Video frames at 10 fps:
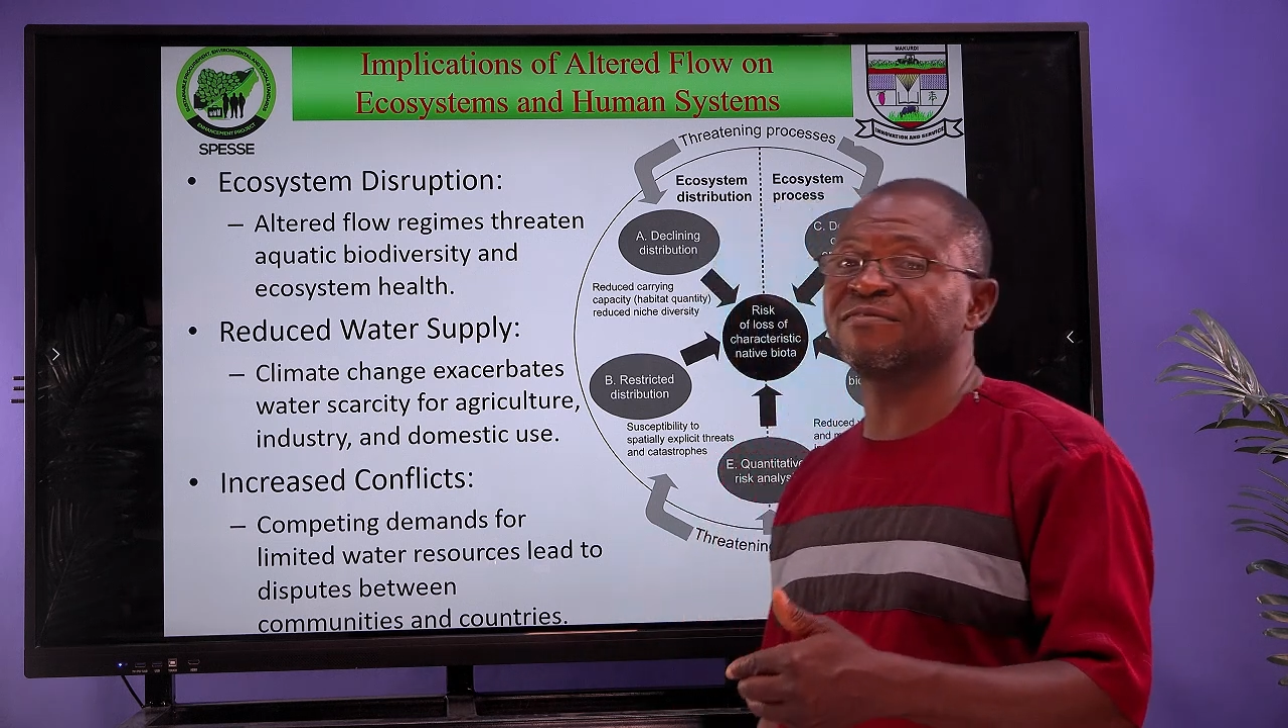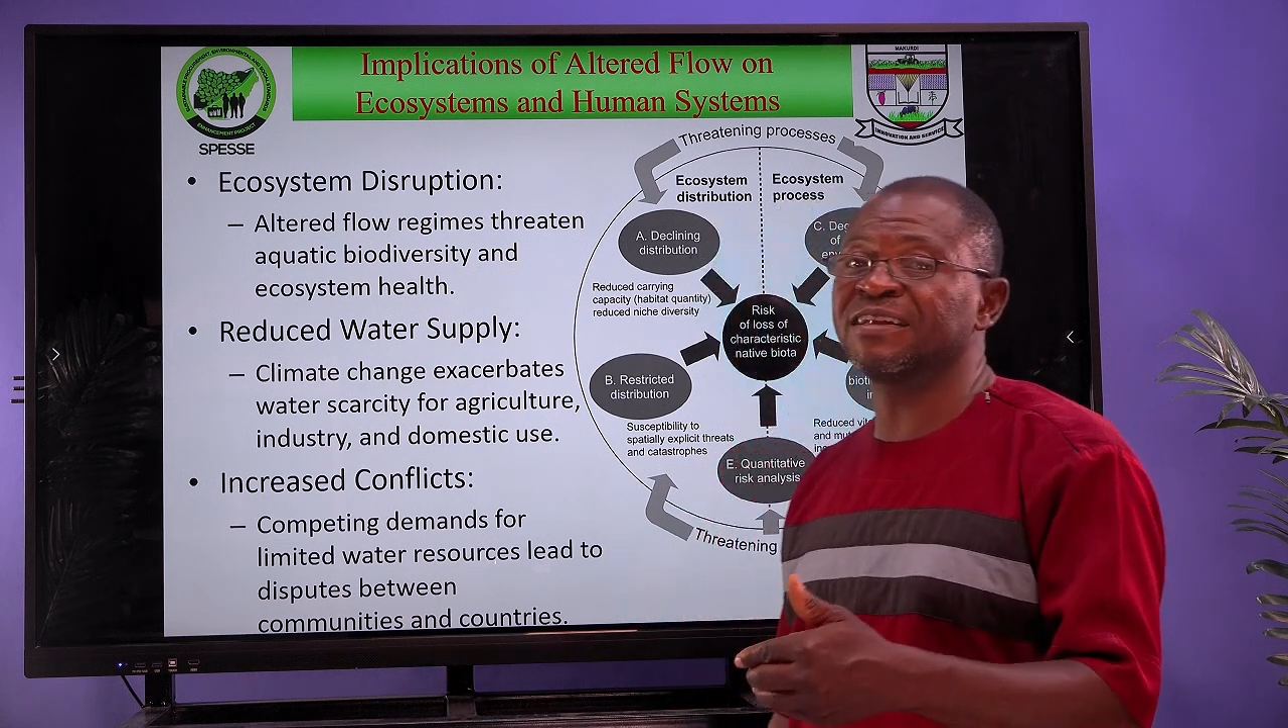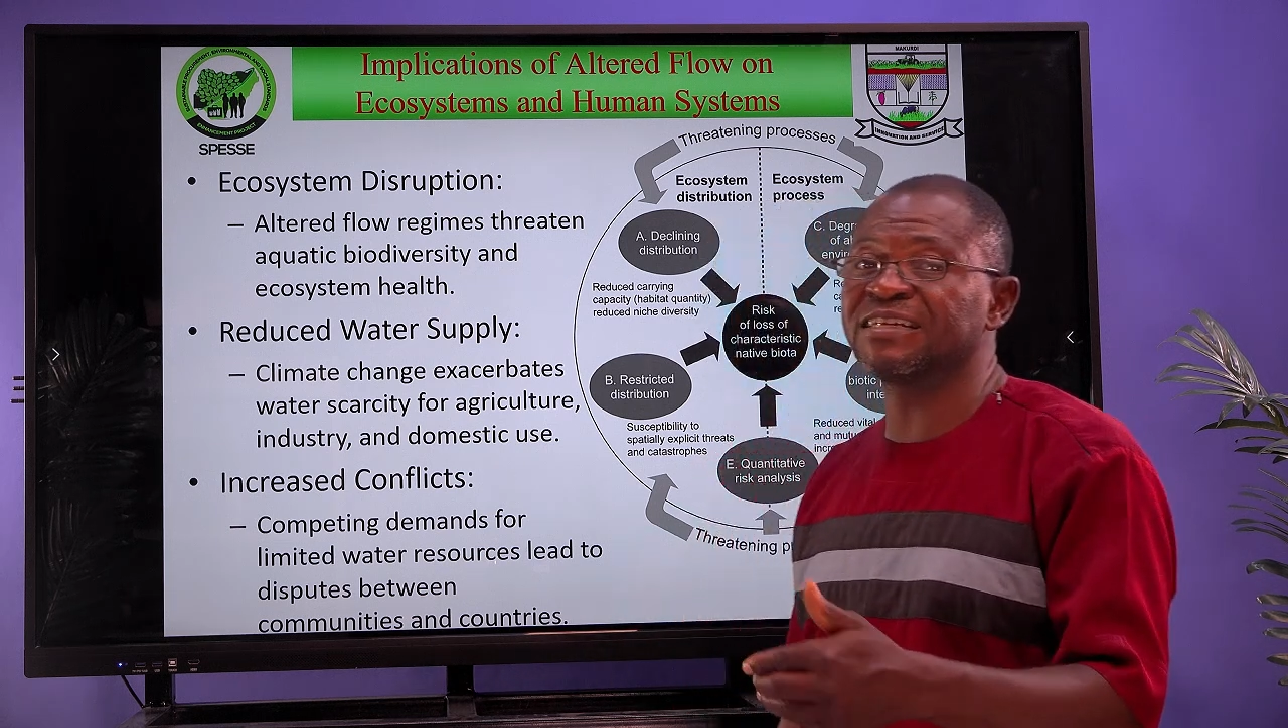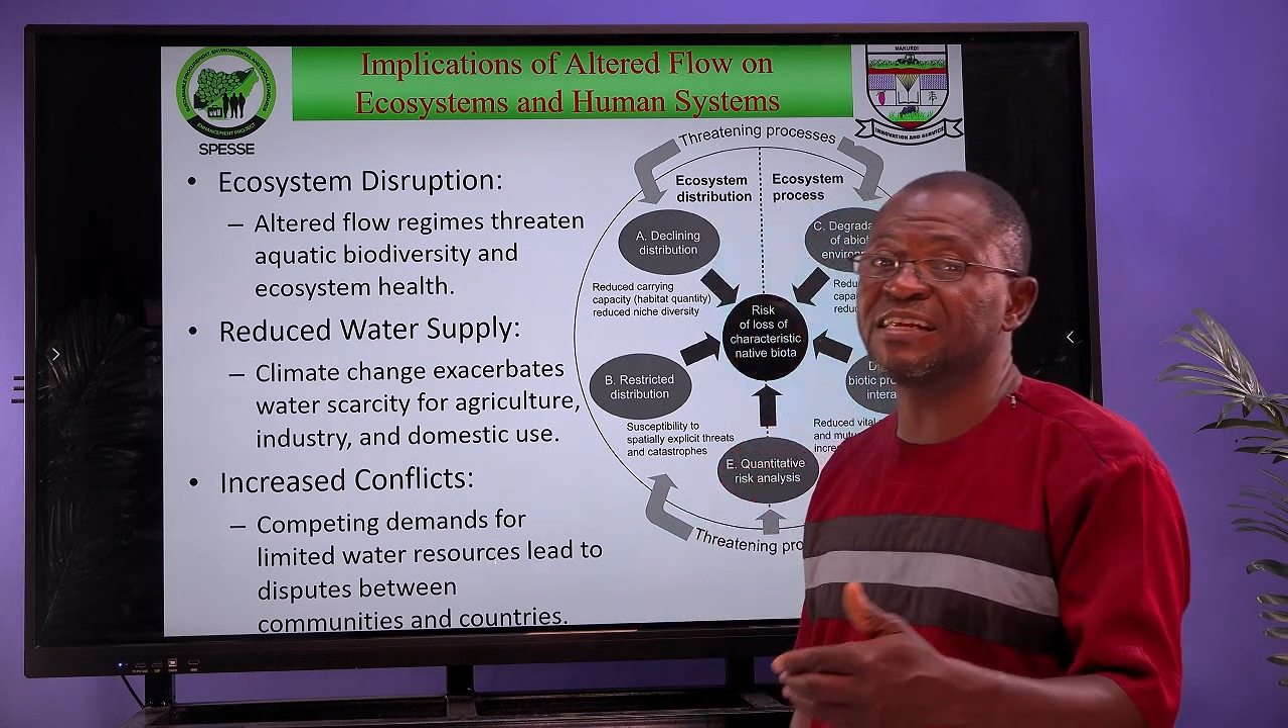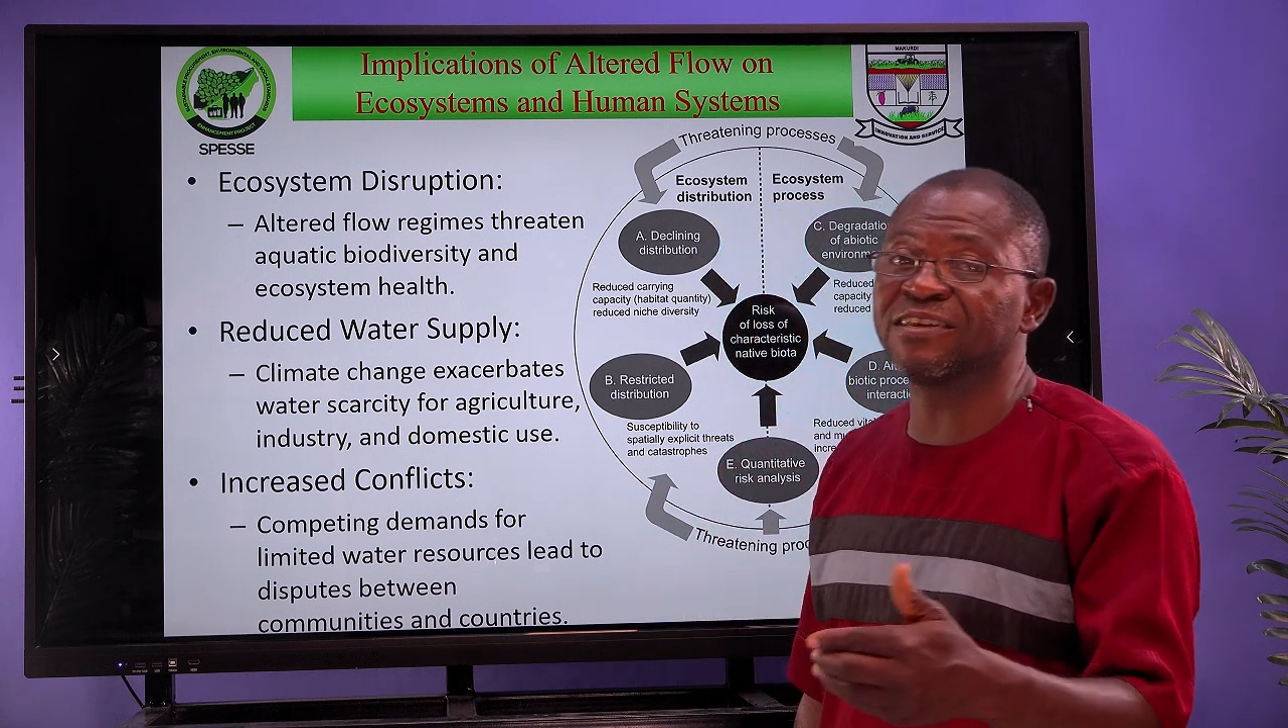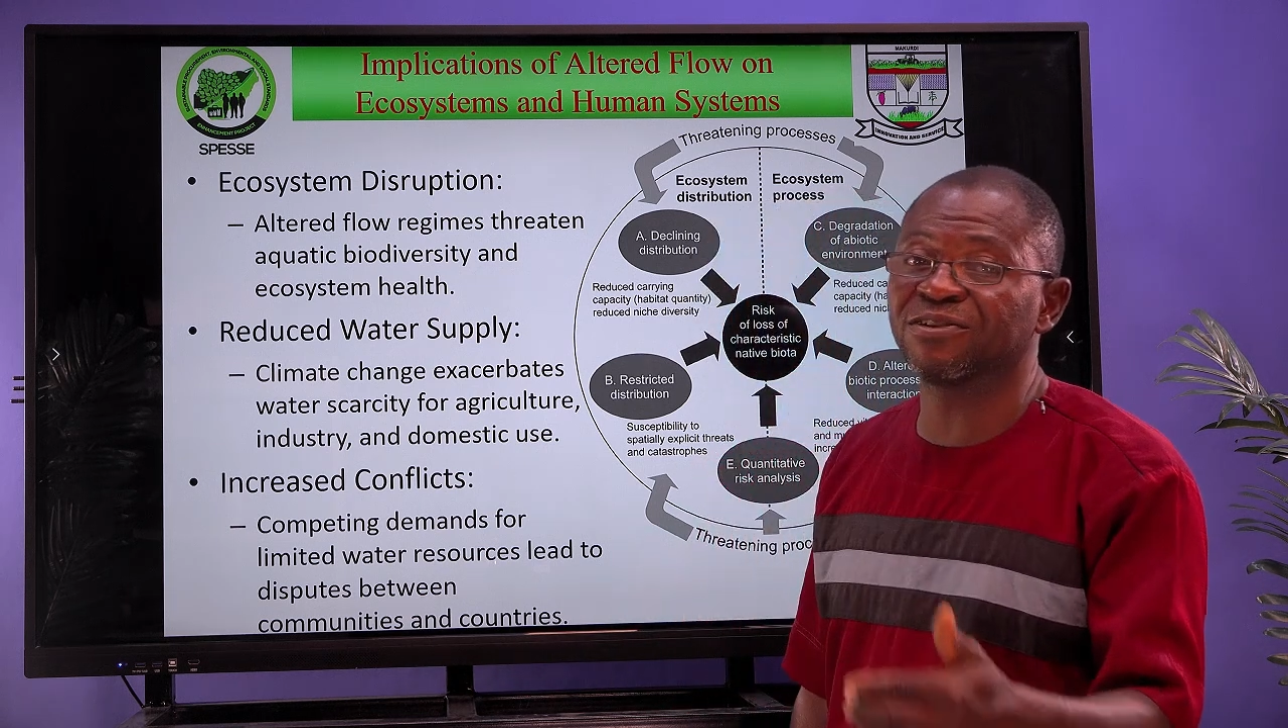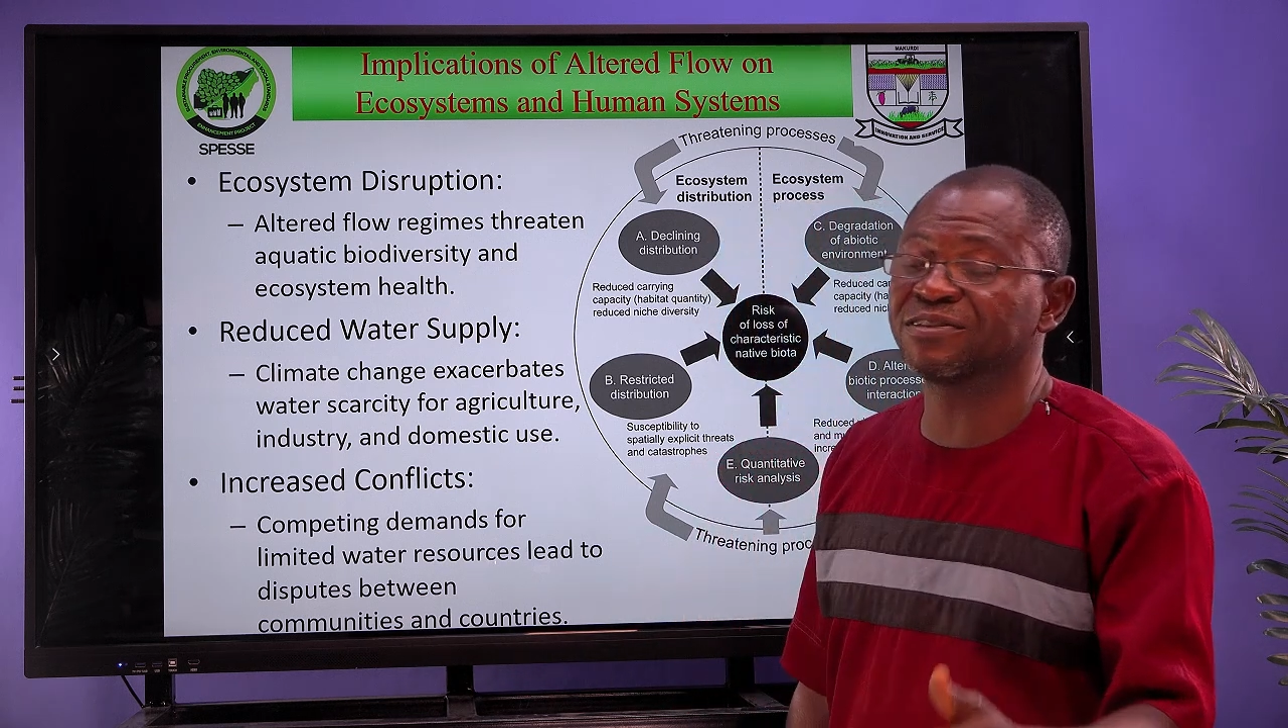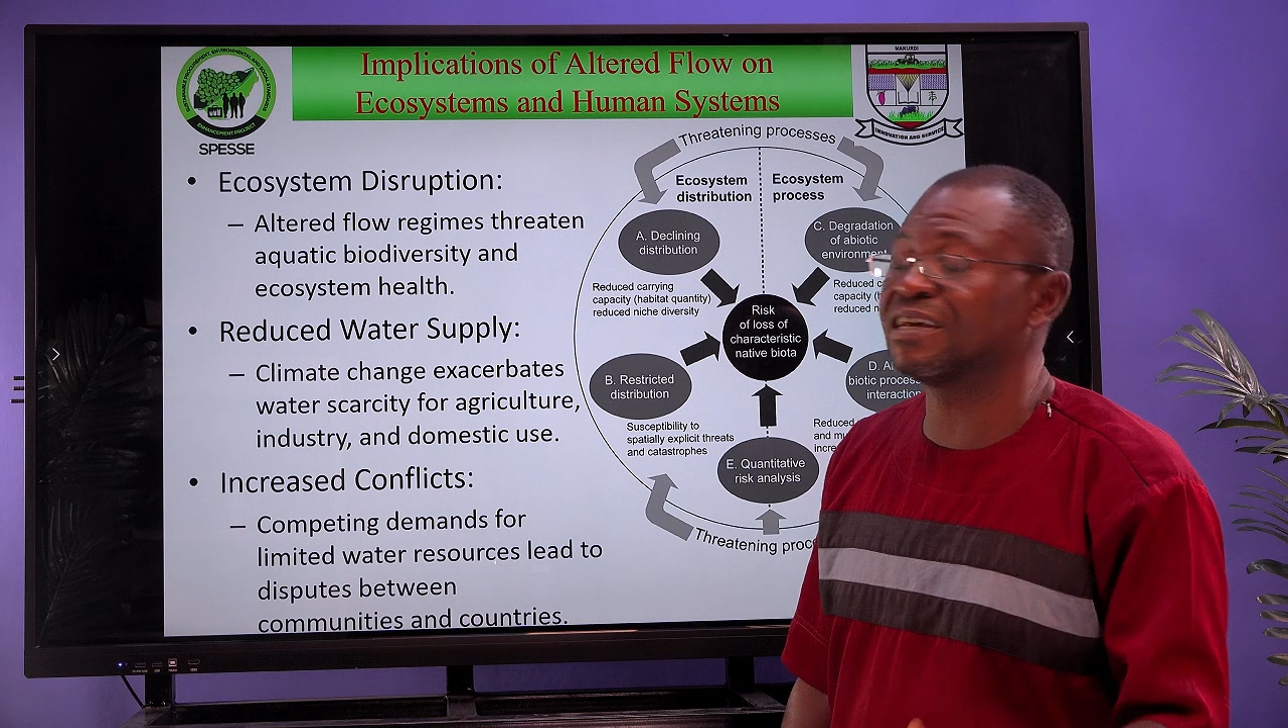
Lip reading: readily not